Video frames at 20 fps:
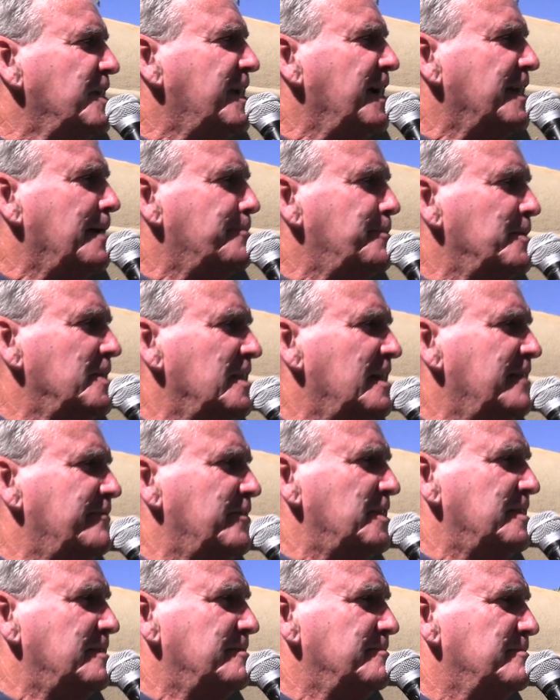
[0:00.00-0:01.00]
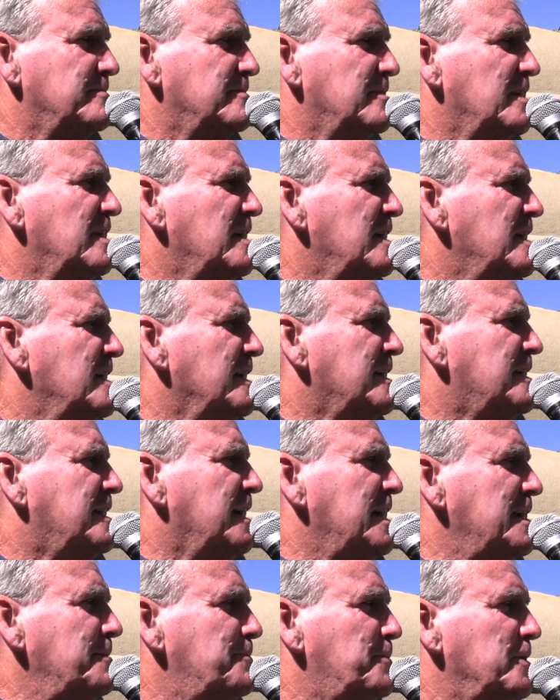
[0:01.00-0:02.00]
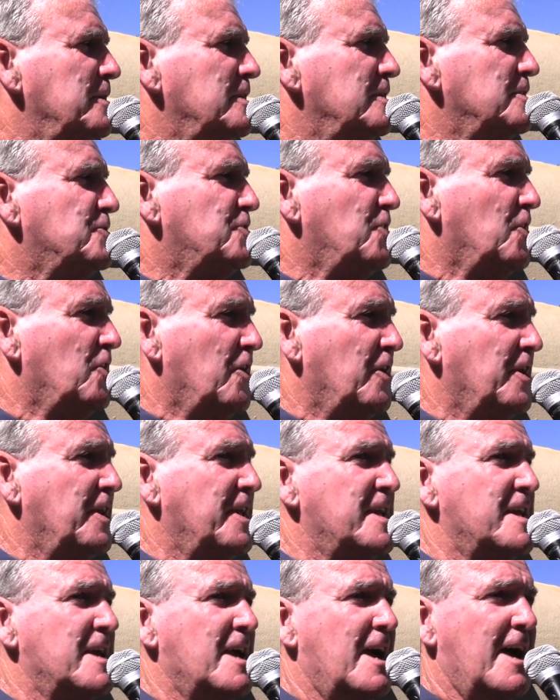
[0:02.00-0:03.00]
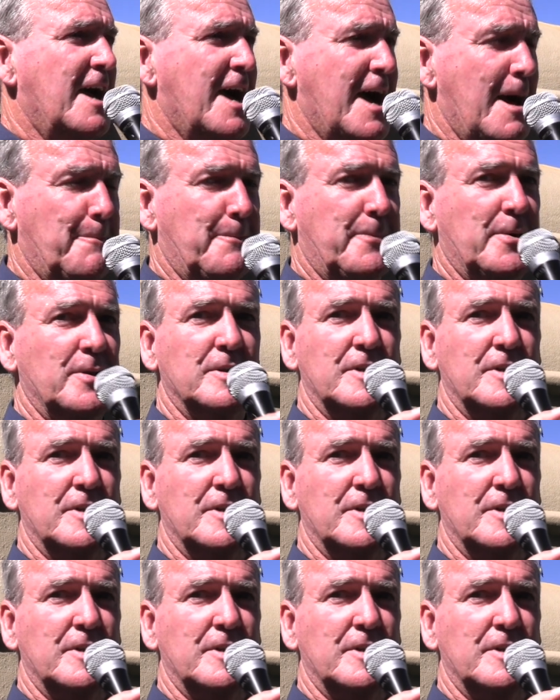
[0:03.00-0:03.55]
you get up 11. Keep turning up